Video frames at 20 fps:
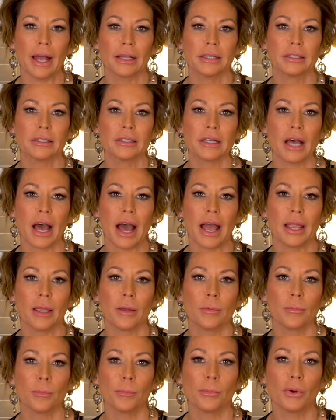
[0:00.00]
And I
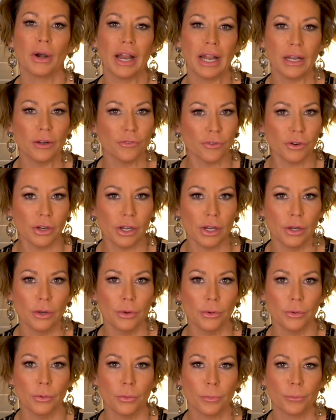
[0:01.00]
am praying for you.
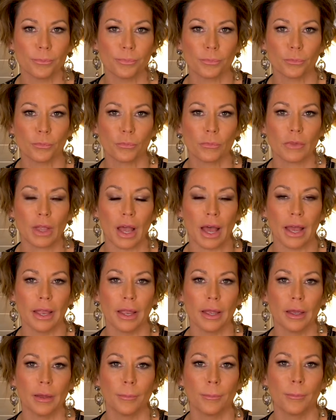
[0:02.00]
I
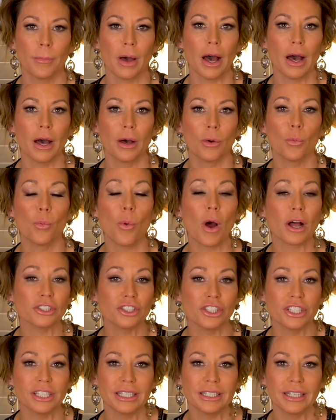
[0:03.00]
am uh,
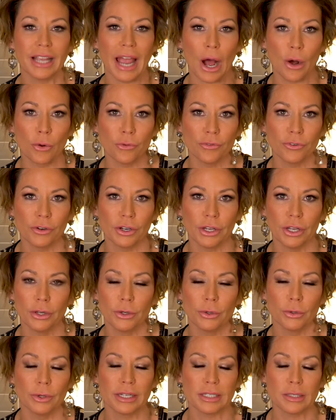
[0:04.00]
watching out for
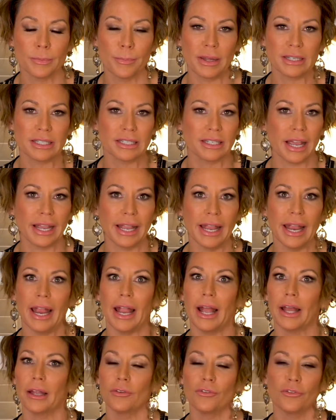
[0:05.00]
you as best I
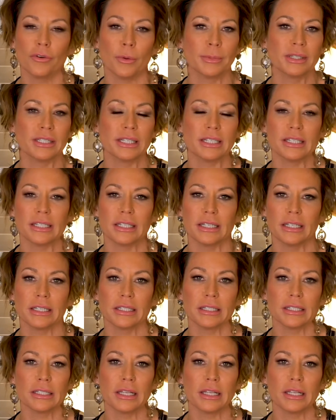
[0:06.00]
can from a distance.